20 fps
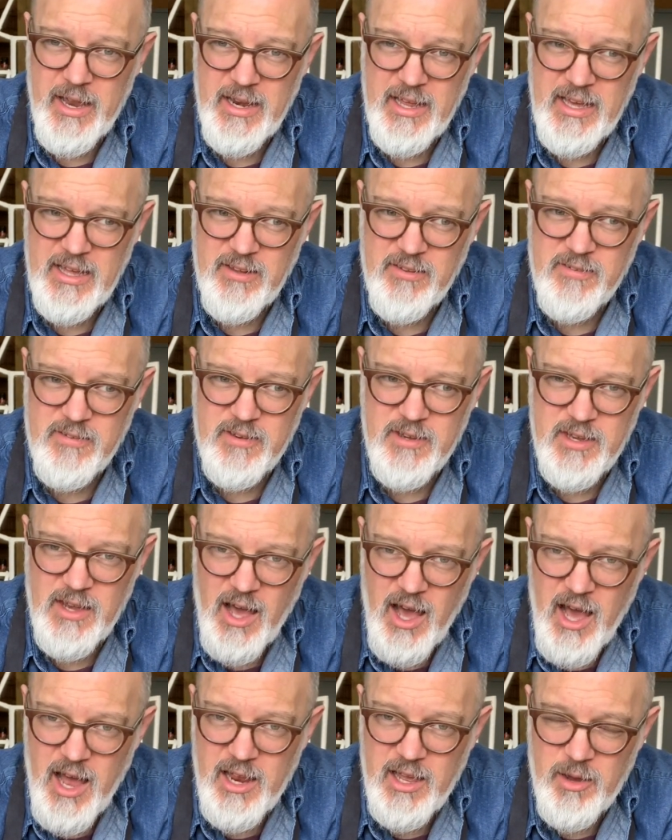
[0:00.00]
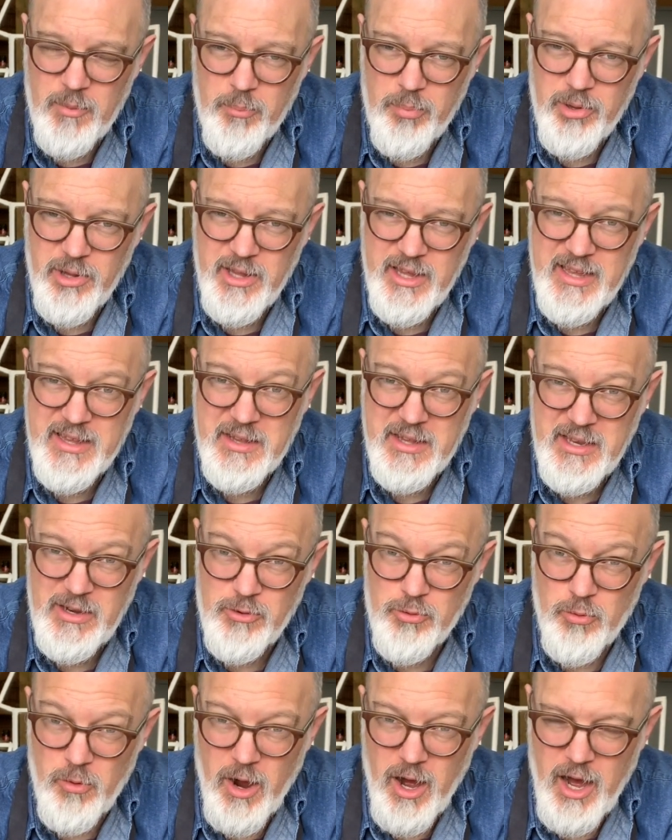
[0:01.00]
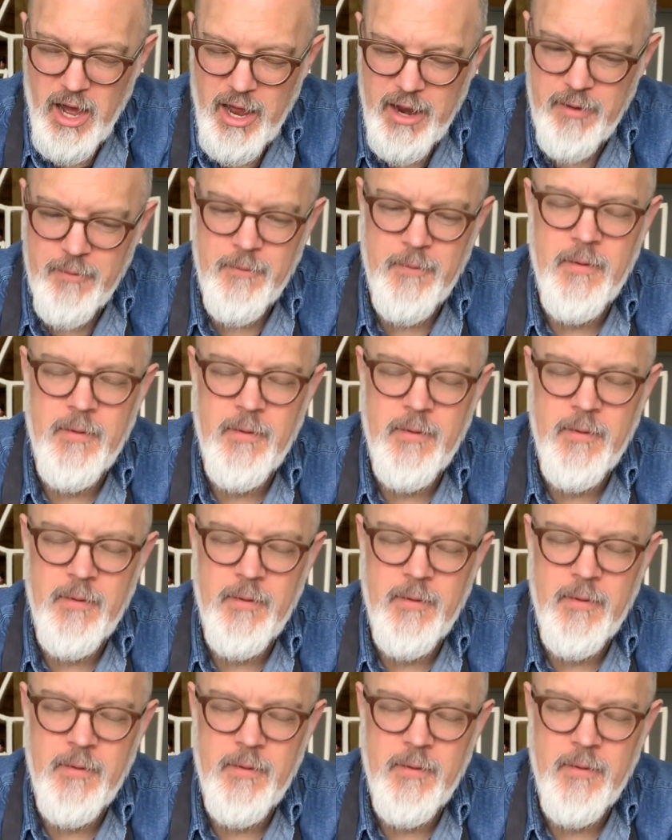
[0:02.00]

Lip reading: it's not completely dry.